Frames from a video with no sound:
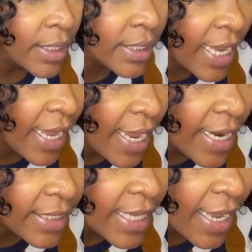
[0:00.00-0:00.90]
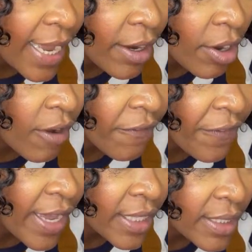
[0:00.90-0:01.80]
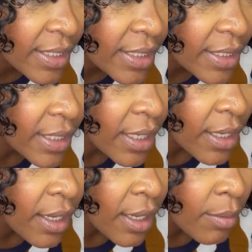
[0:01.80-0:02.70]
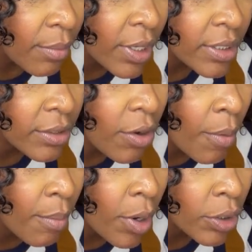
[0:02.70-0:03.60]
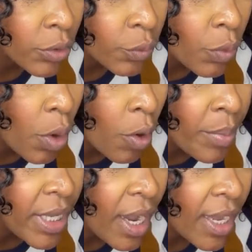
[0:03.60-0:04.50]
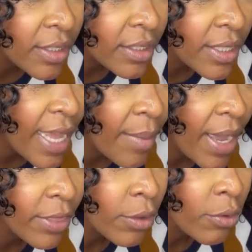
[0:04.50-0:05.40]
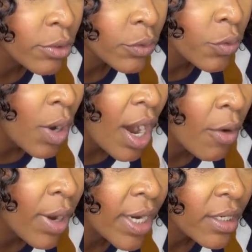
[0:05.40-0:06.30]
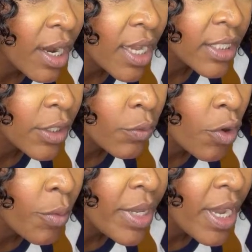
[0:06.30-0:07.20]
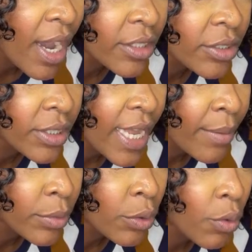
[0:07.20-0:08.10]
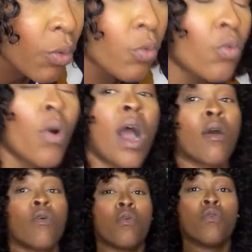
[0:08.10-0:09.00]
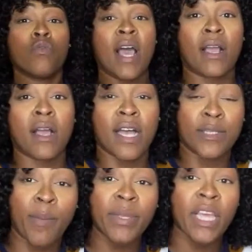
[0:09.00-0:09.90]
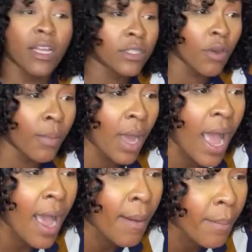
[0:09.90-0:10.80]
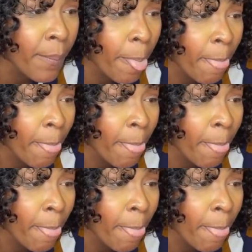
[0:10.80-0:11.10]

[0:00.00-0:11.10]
J edits again. Offense must come, but woe be unto them and those who are what cause it. Woe be unto them, those who are who that cause it. Let me tell you something.